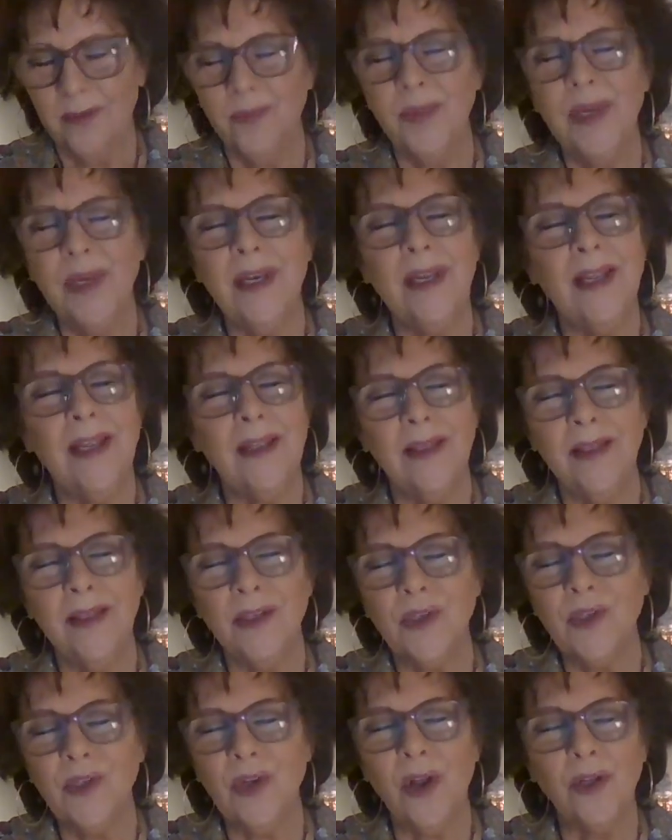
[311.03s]
beneath the
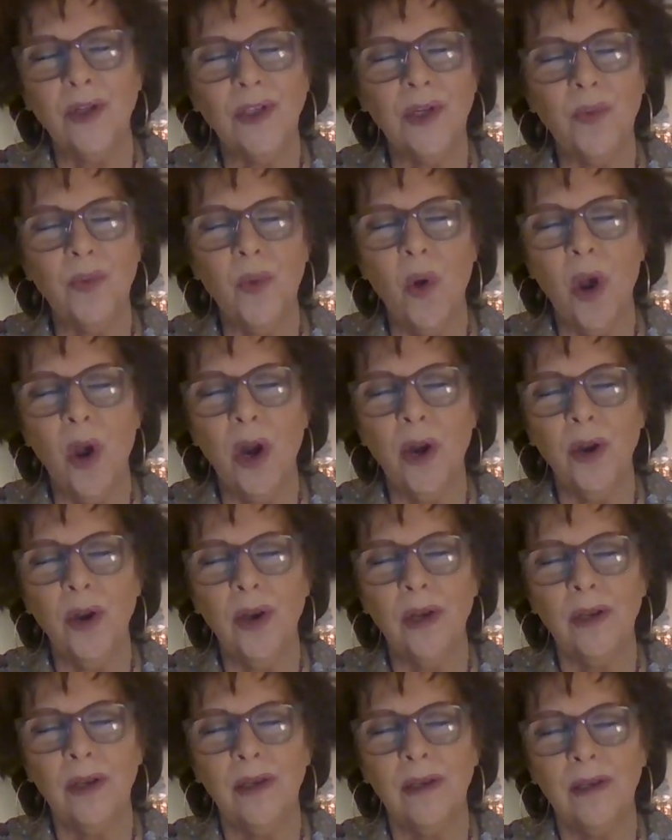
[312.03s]
salty
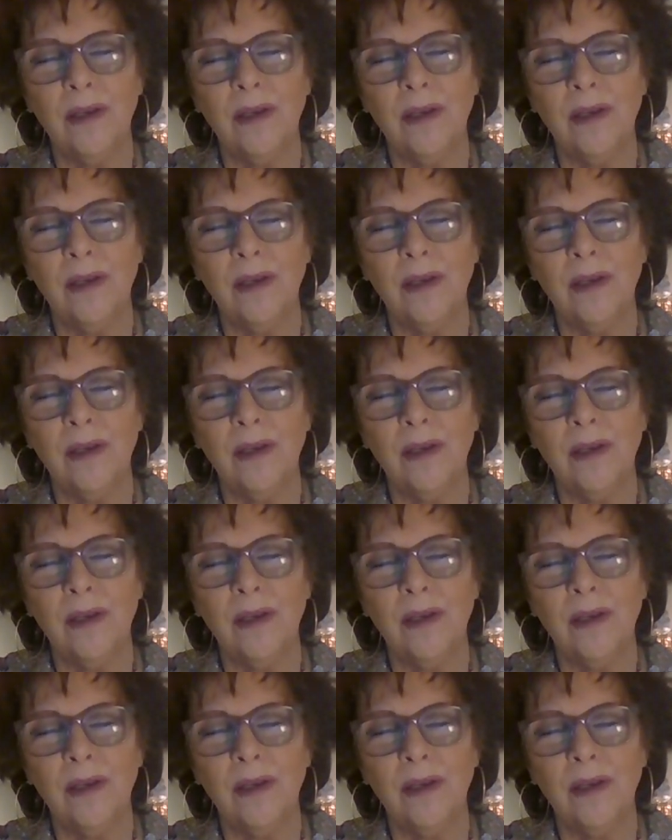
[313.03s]
water